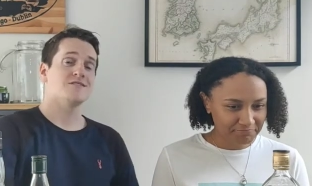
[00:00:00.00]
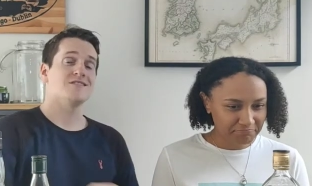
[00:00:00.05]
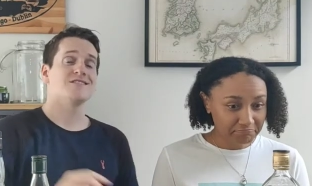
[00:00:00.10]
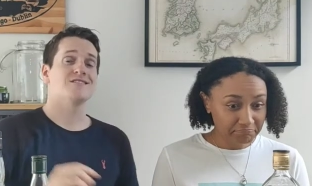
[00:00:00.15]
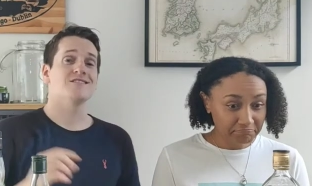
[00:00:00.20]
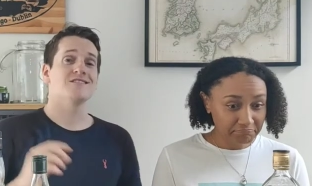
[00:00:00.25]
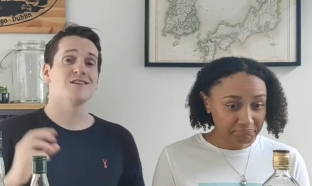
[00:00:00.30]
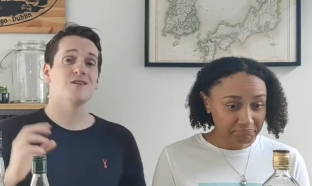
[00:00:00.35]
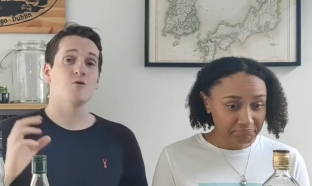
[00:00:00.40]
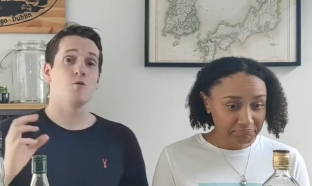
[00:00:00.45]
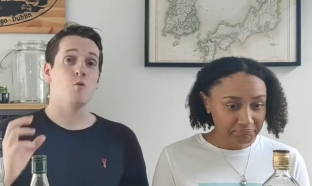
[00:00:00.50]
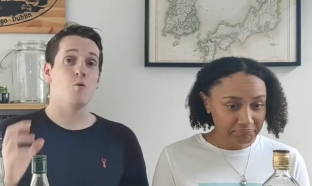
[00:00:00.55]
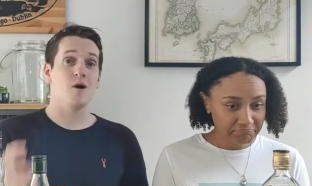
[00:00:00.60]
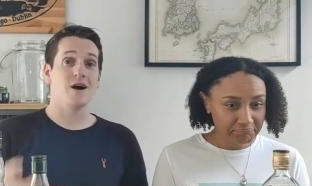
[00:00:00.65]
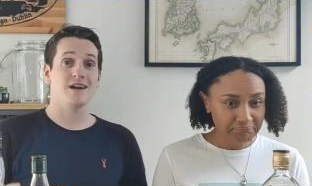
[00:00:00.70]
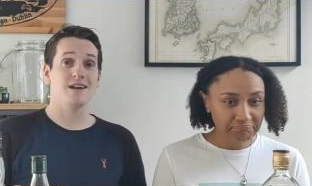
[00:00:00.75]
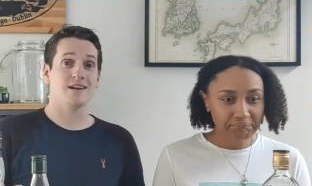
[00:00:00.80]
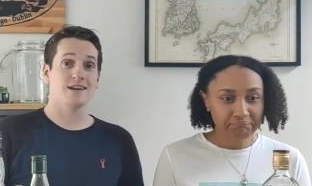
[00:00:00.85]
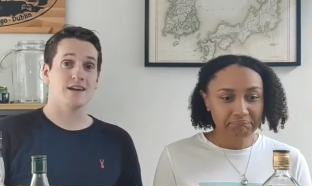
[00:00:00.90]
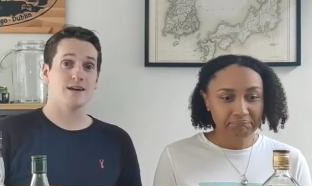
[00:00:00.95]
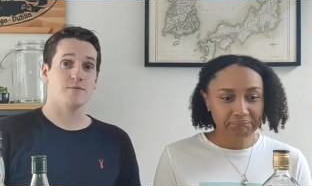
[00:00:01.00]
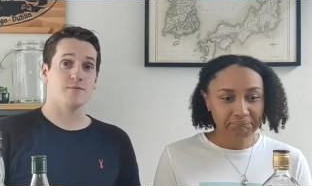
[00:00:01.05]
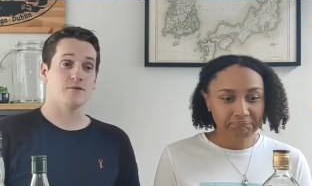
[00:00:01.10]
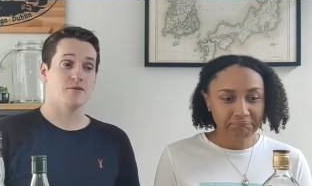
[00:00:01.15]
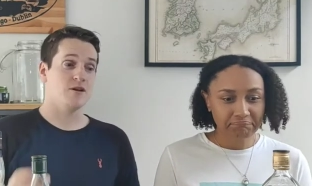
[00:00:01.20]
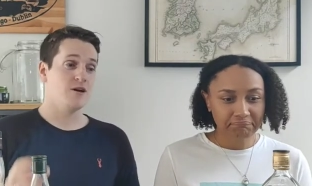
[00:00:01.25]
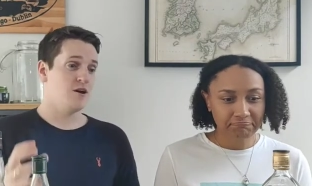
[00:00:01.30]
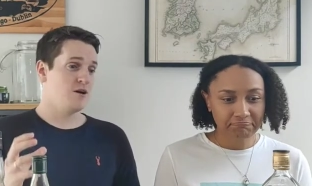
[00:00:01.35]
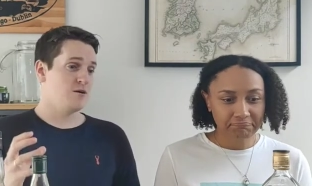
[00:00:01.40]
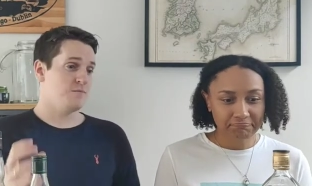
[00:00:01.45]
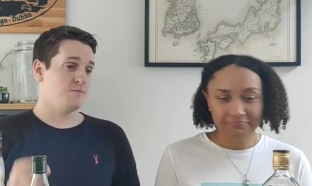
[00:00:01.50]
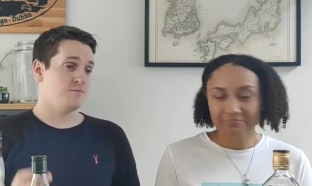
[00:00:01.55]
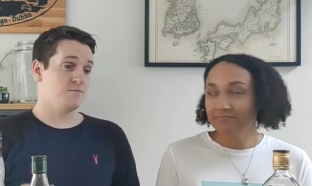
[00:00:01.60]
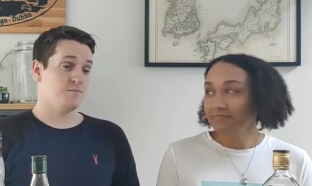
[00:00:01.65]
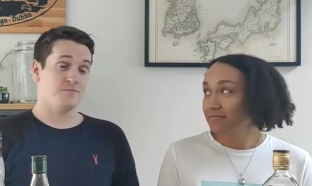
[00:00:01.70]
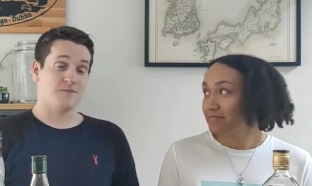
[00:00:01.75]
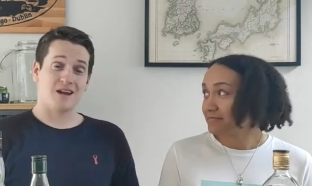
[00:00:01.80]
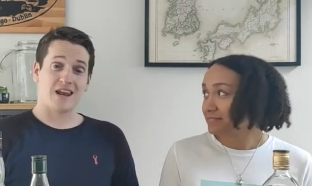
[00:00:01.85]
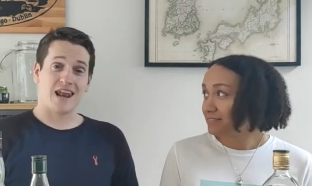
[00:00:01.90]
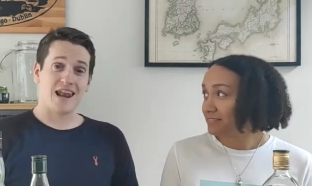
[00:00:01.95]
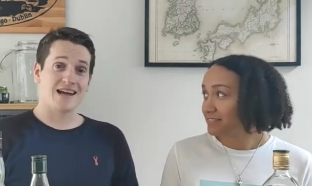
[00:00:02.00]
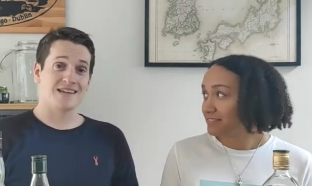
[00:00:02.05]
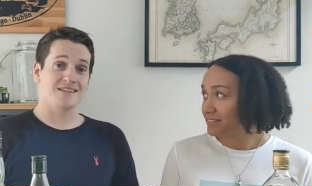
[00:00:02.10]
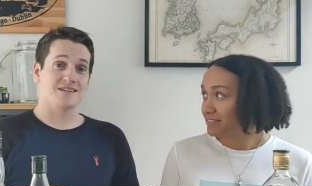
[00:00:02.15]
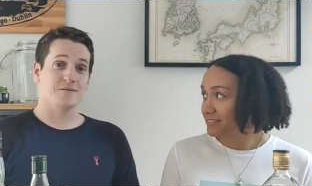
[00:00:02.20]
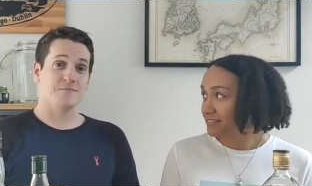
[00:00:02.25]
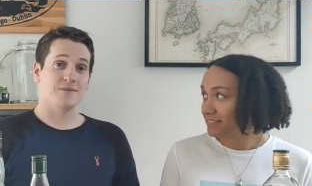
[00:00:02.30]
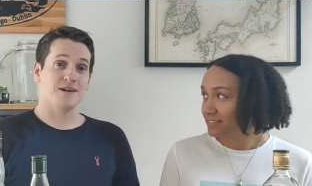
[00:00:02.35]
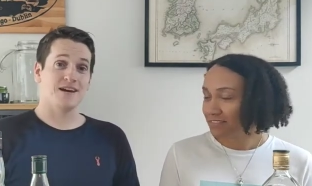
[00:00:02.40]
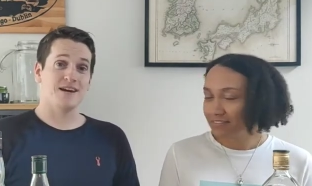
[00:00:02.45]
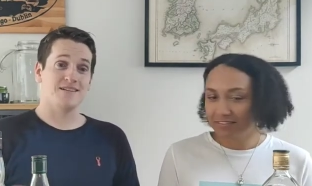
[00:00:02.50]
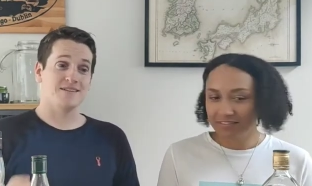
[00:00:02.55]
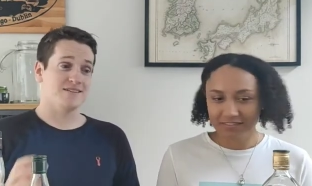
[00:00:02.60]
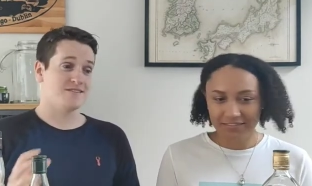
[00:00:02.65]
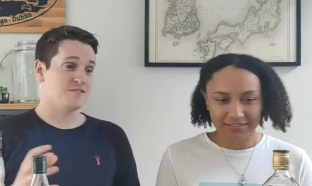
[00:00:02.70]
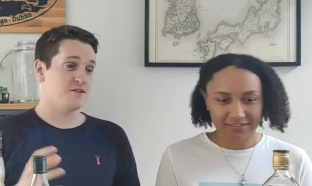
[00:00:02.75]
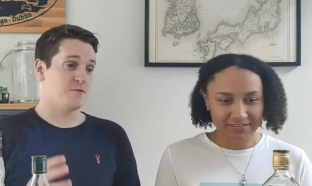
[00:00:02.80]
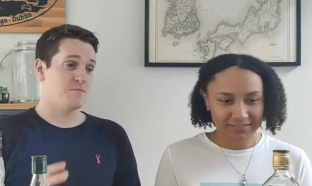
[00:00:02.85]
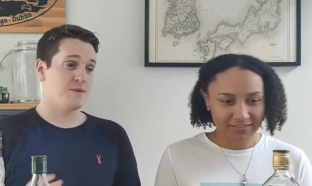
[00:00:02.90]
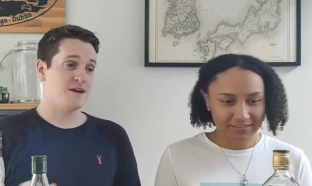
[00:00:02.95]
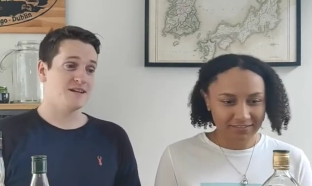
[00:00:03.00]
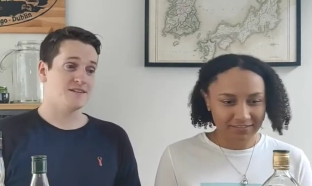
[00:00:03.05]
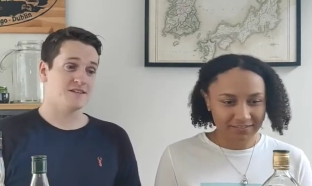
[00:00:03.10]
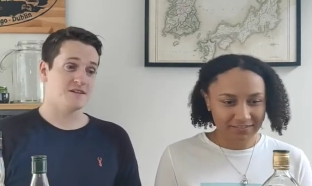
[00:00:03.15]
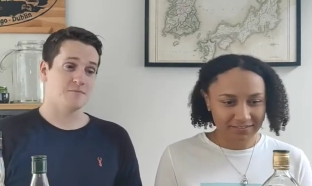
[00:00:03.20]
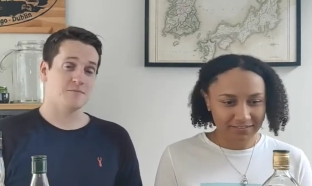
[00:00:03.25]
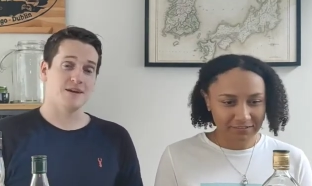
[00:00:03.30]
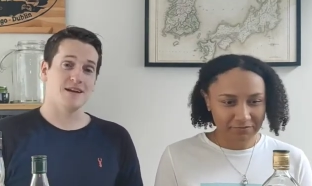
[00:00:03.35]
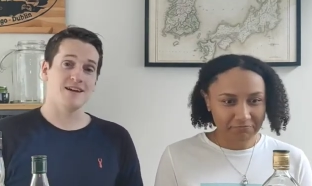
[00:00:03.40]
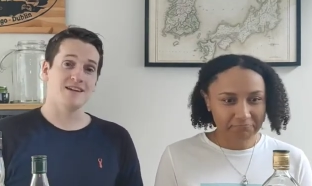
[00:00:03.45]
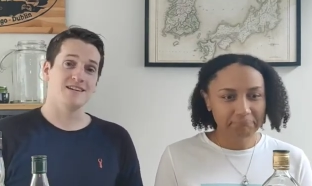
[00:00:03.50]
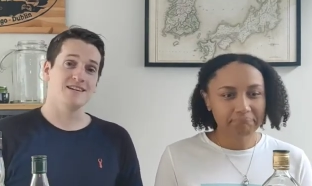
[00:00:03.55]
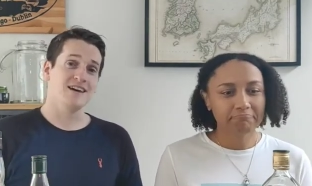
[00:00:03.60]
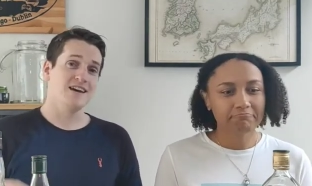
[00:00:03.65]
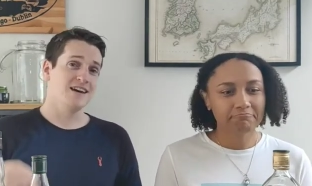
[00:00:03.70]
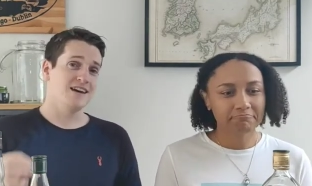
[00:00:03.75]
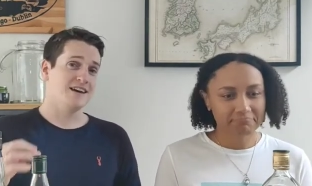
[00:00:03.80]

Speaker 1: This is their white label classic blend. It's their basic blend.